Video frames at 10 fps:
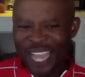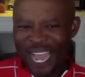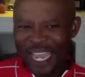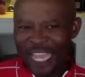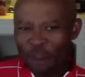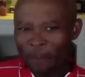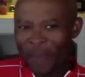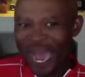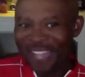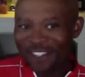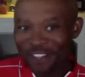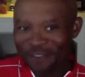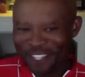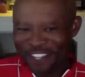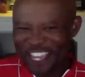I hate to buy
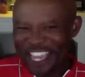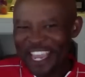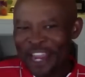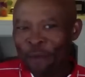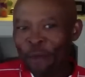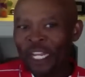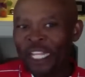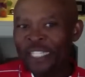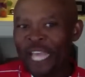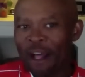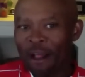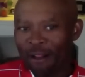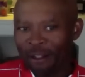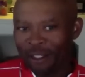stuff and you can't really tell.